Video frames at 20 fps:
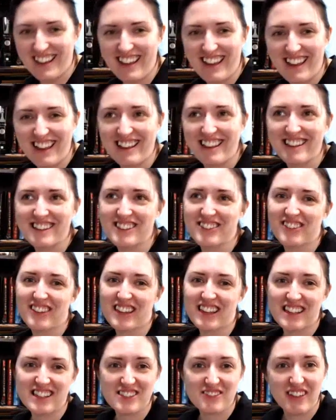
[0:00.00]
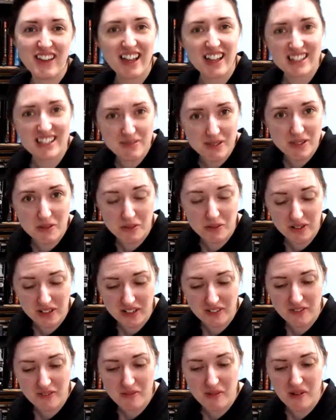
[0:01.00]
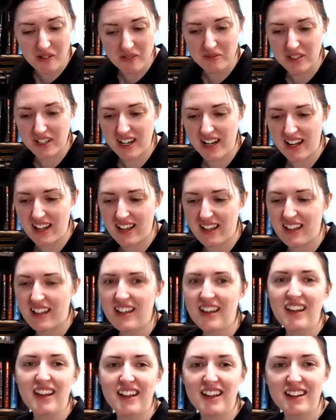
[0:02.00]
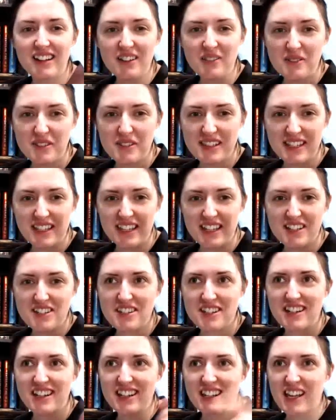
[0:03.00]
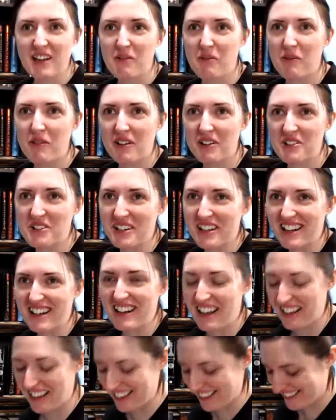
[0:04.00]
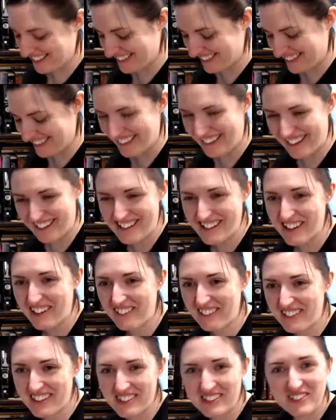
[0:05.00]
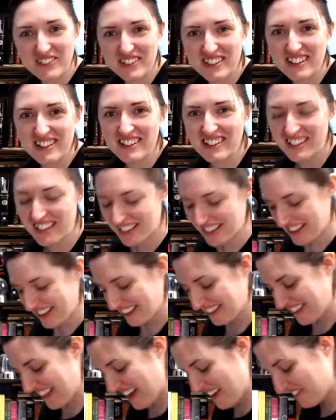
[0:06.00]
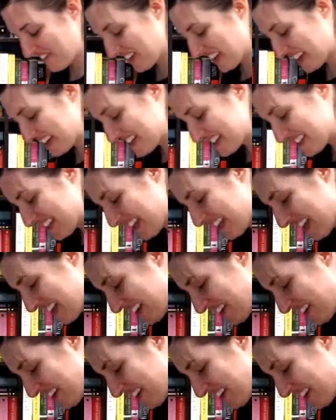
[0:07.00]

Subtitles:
It's because my husband's working from home today. He was in the kitchen and he kept wandering, and I know he's over there laughing in his head